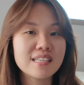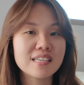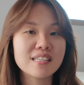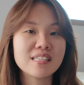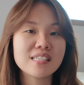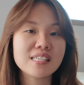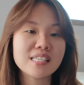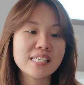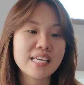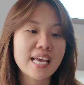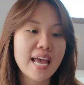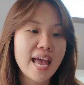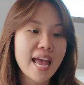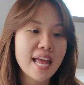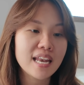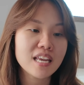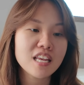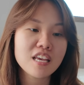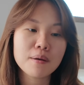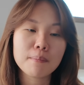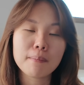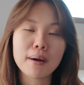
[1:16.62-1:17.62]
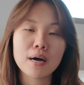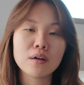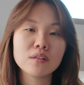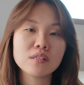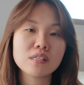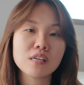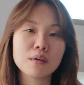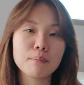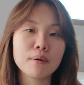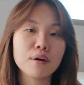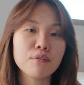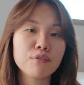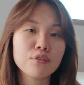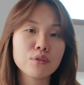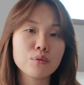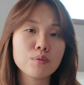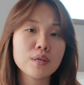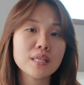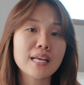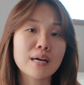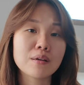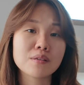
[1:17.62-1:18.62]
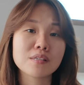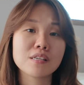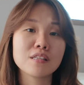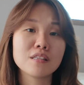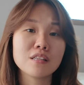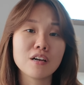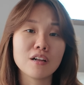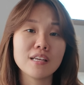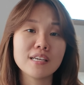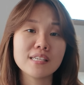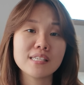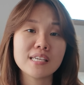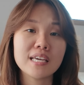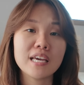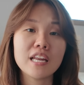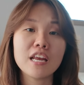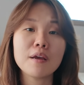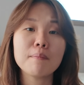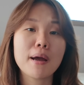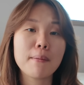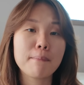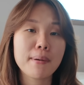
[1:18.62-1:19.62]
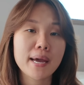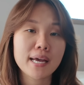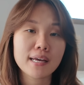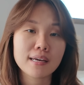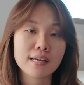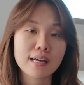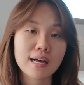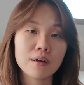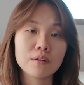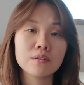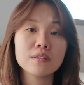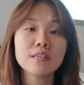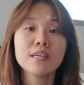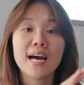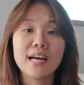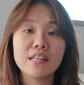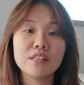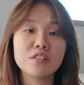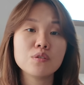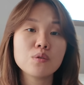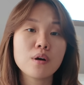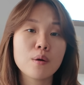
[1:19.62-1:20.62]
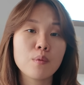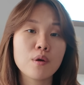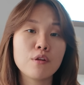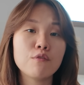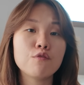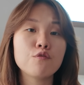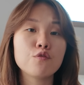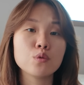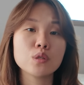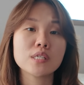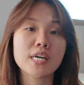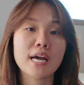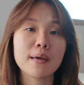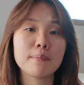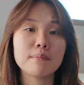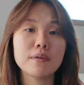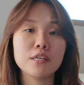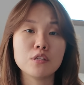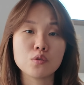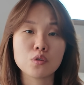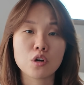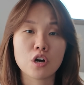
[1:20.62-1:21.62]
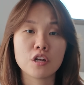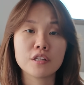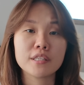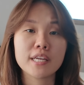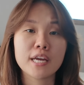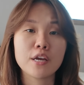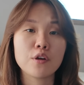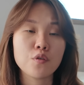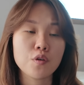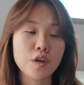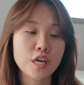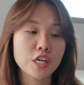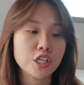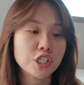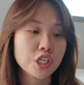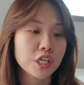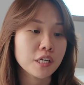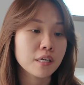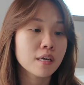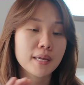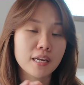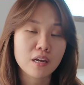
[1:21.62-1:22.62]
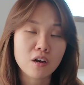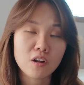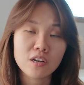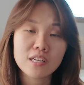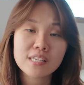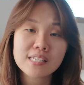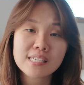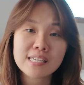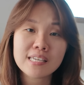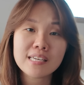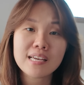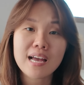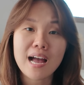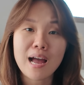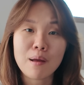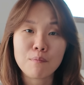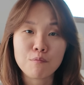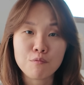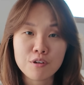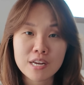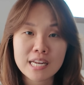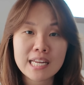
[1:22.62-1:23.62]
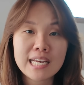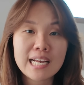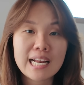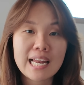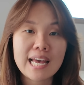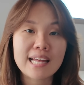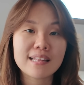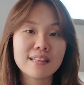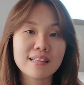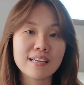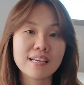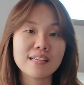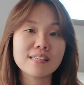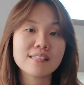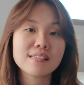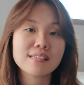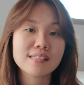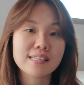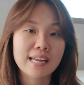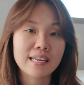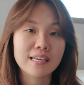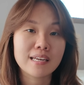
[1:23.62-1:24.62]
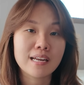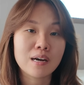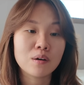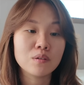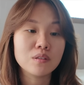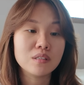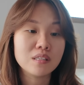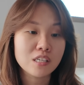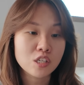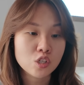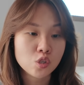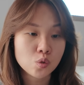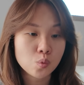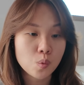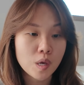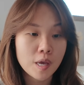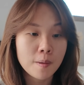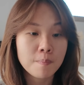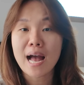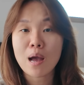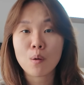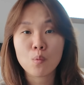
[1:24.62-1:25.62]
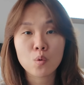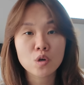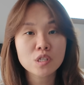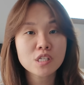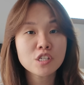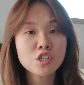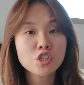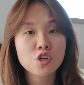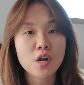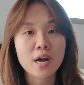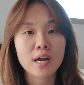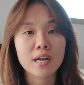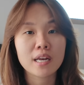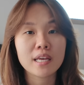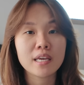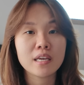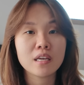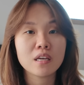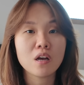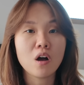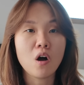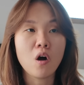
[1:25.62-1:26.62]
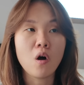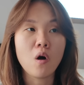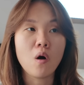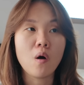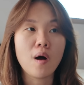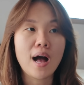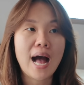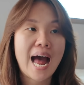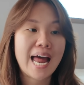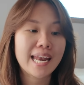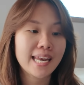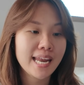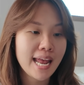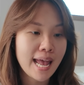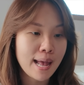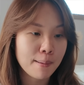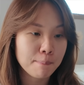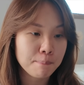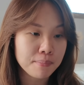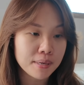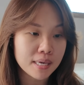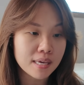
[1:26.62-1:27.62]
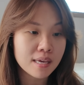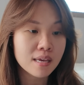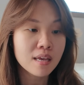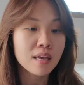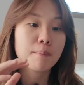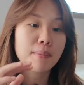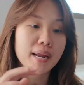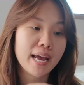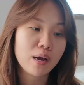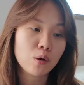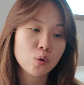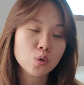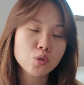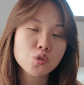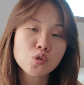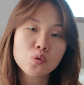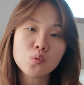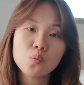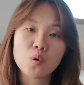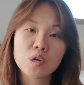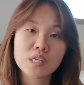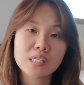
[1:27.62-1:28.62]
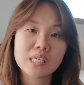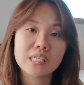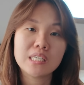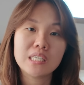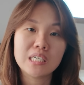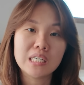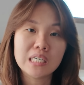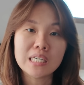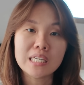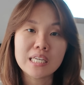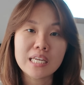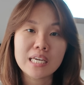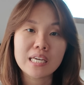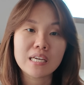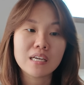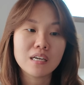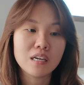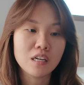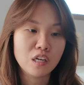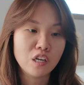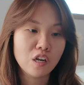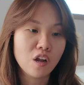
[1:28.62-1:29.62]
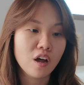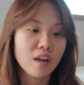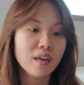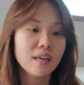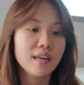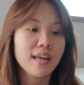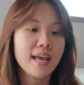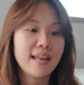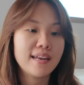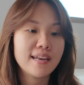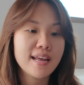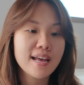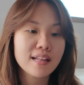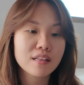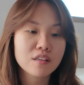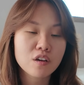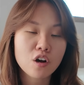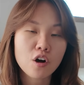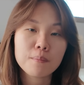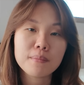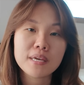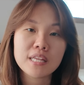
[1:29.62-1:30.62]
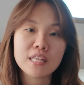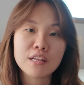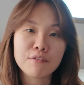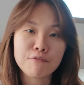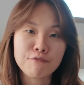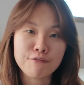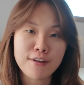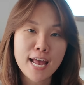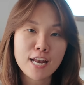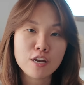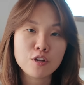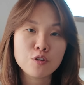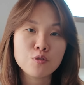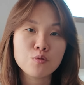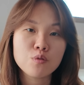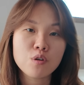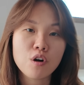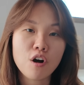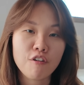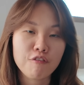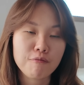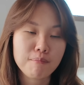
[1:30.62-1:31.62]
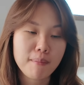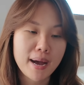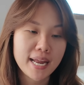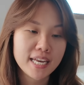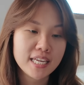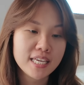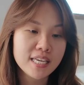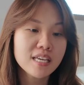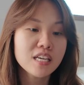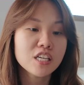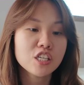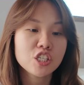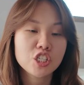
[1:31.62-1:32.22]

didn't see any amounts above $3,000 hitting my bank account until I went full-time into content creation. But honestly, I'm really glad things started out this way. I wasn't struggling or unhappy, but I also wasn't earning a lot. And that taught me the value of money